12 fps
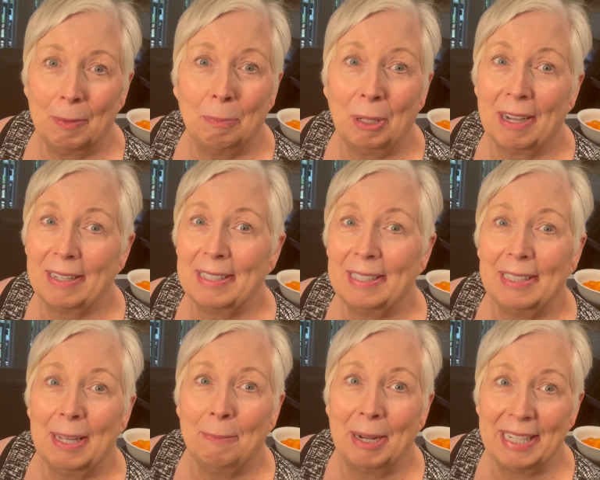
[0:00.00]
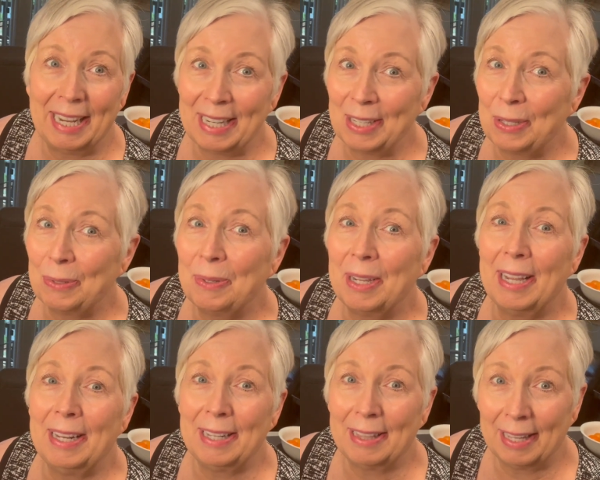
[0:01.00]
blocked in my day to do
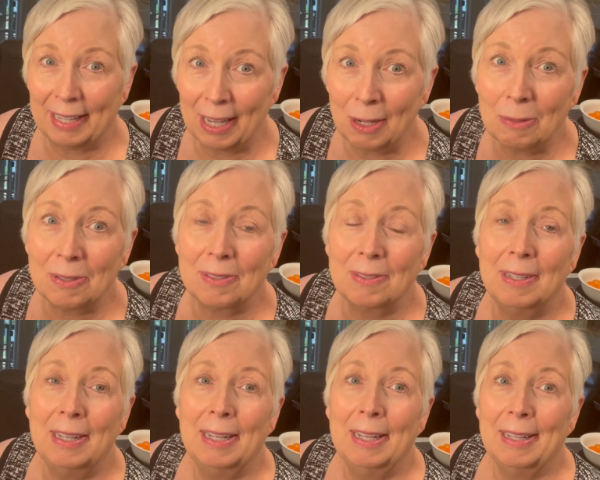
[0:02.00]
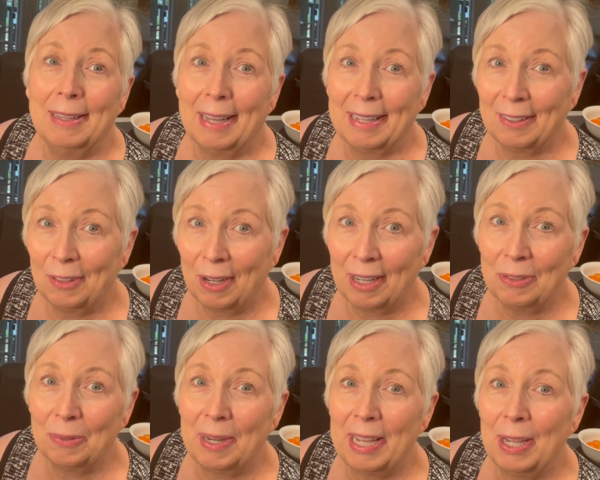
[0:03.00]
anything else, like
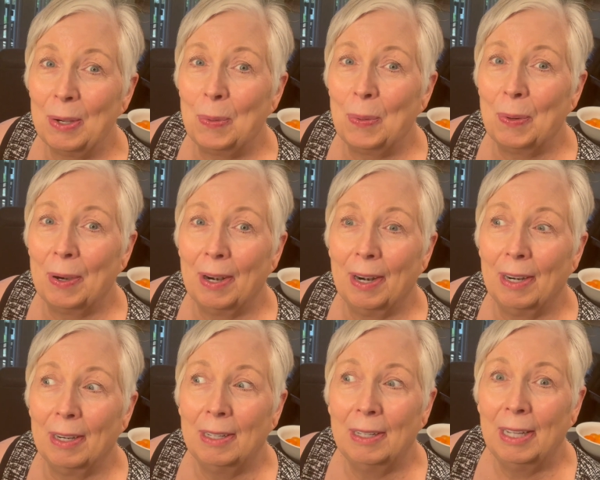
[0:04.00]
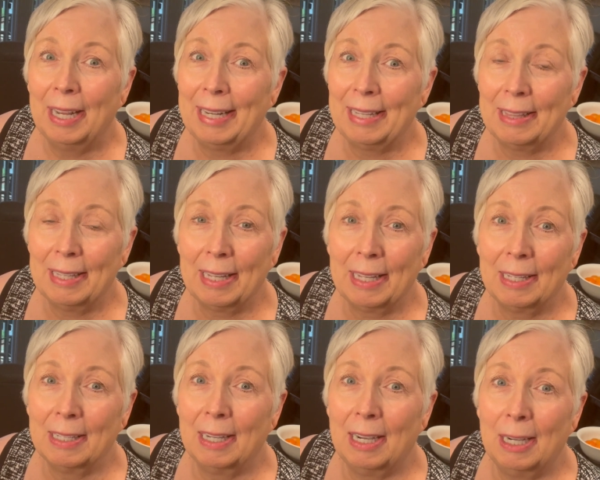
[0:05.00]
laundry or
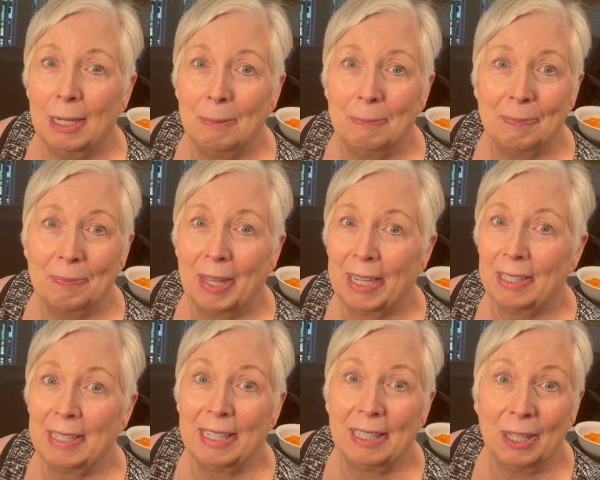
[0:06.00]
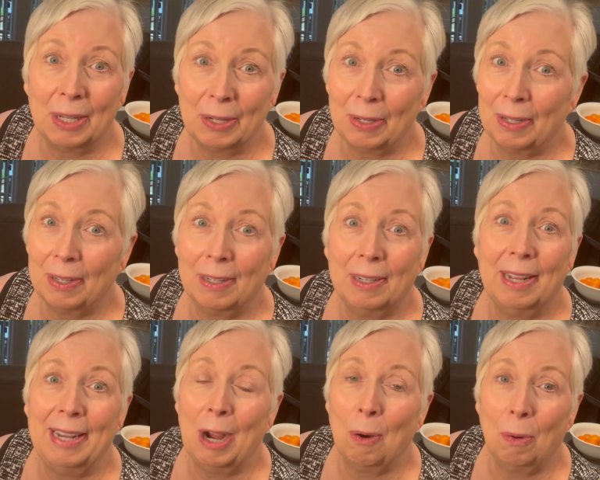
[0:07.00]
anything like declutter,
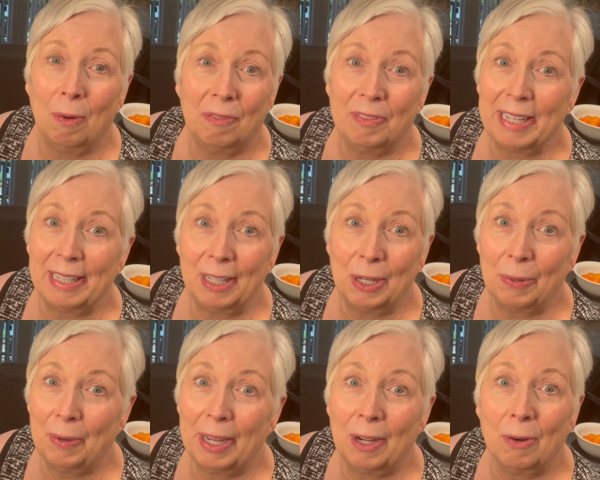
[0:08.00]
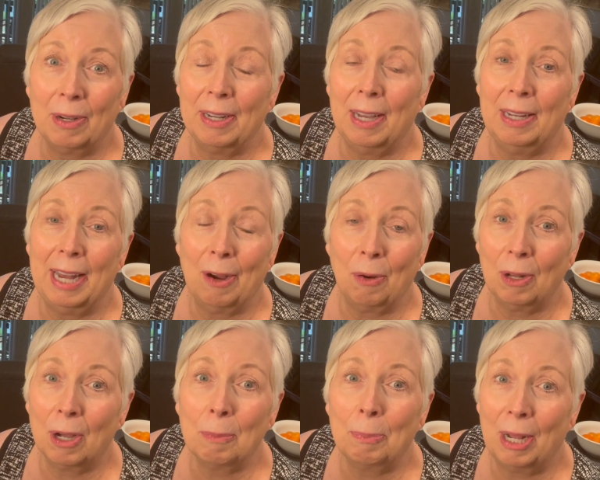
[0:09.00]
an hour of decluttering or an hour
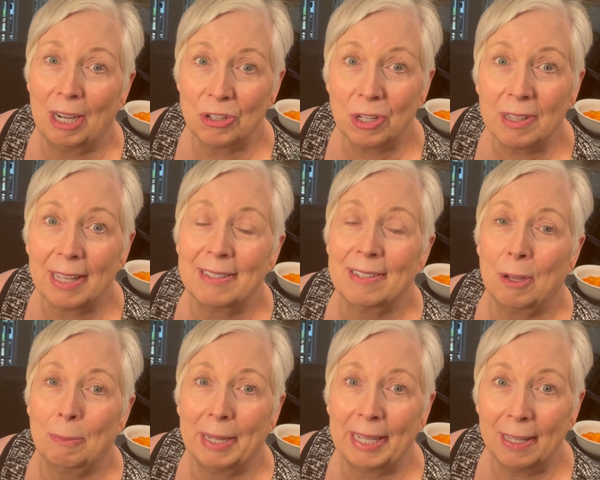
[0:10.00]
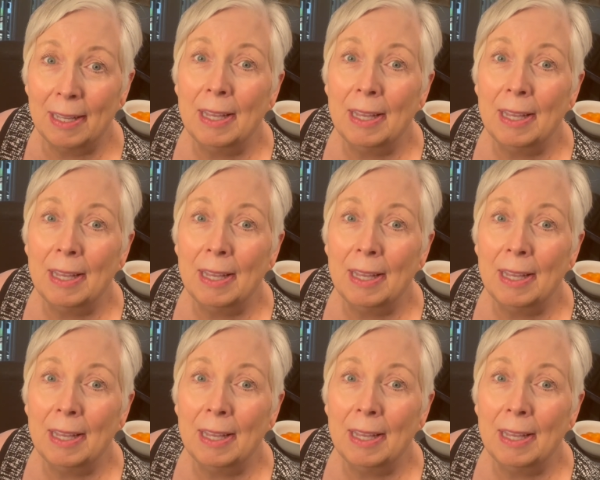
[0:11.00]
long project that's on my